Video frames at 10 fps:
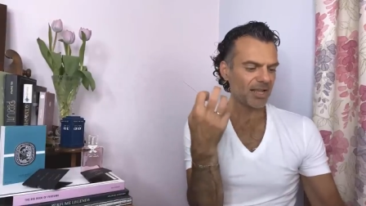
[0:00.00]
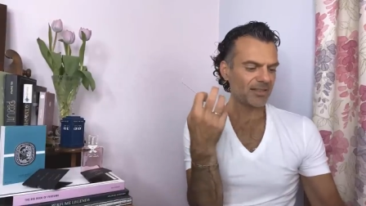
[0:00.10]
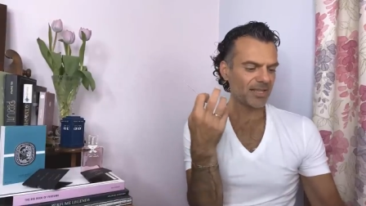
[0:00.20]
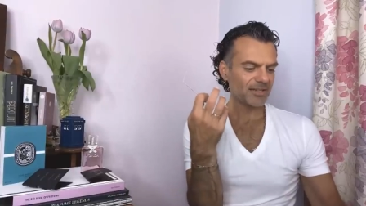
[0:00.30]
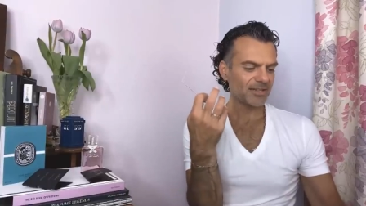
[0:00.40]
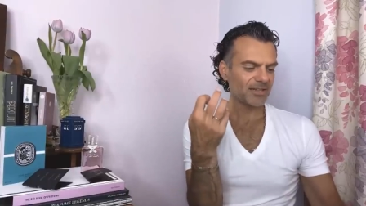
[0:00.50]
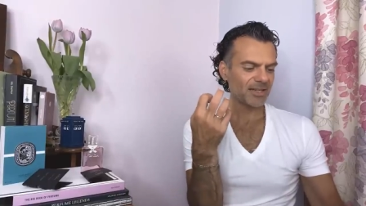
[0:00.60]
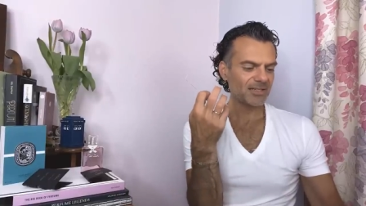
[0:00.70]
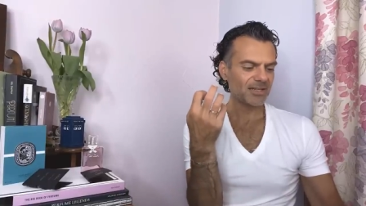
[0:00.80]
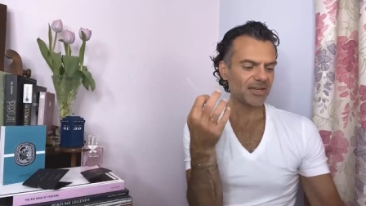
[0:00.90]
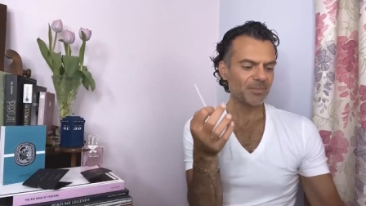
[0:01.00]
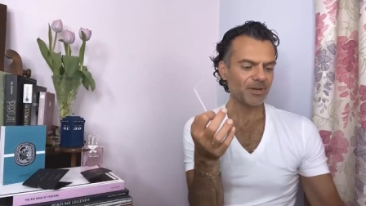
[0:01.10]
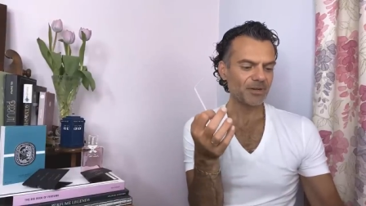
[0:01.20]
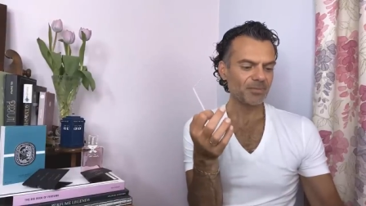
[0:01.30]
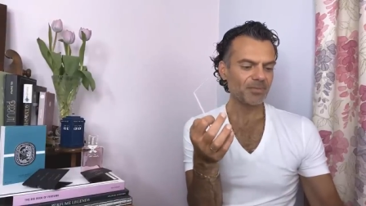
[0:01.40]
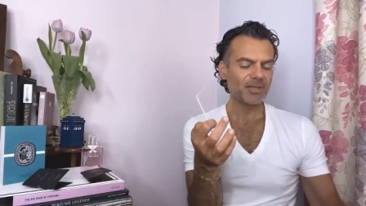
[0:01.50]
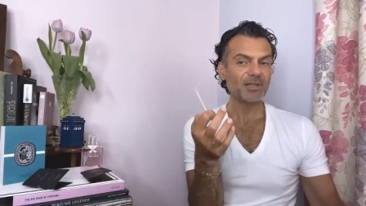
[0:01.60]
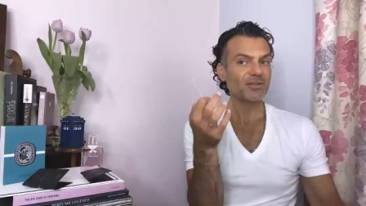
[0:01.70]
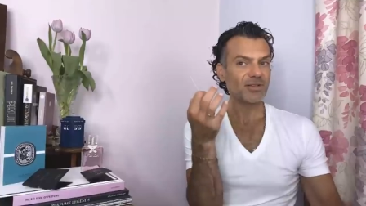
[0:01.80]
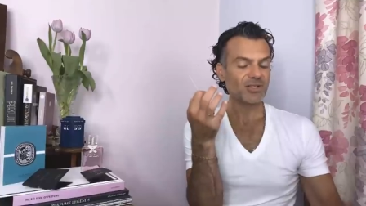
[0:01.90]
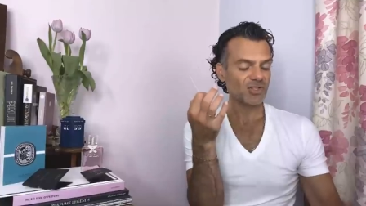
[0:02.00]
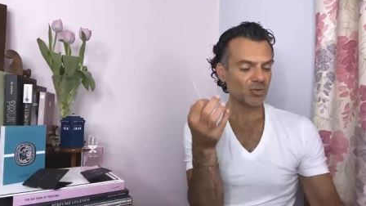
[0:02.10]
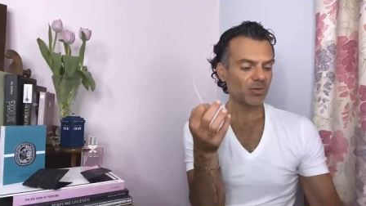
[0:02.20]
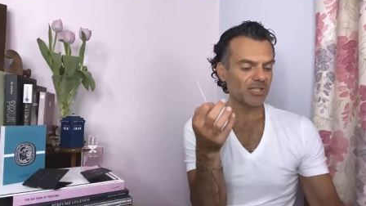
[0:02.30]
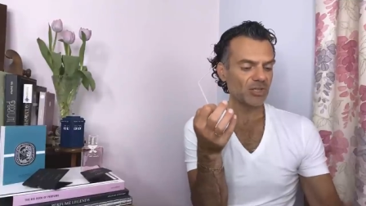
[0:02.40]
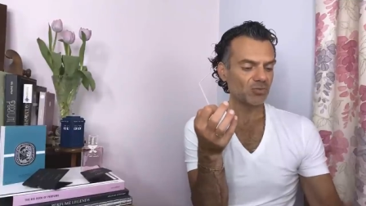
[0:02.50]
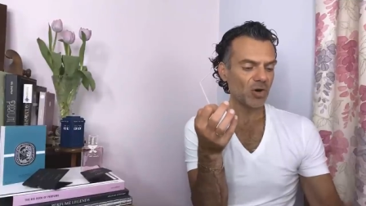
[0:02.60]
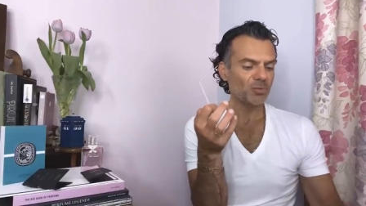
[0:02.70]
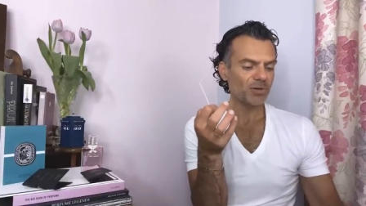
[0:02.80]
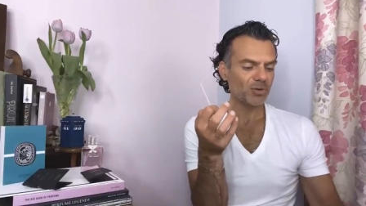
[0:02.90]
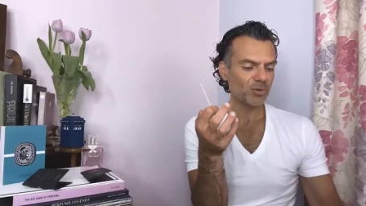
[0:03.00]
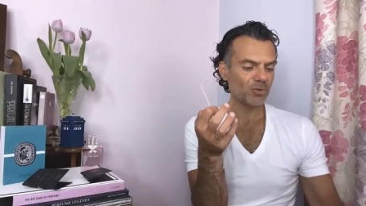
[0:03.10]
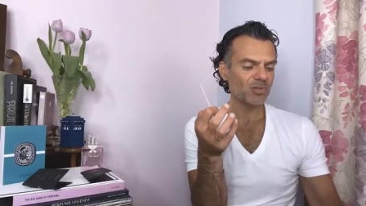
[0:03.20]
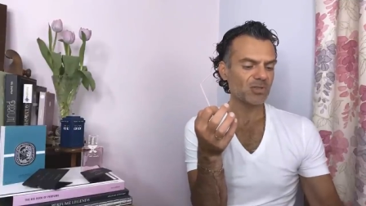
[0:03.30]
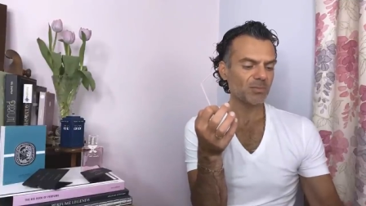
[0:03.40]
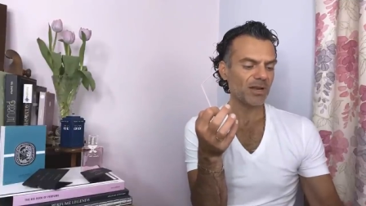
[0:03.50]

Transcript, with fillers: and that contains olibanum, salty roper cords,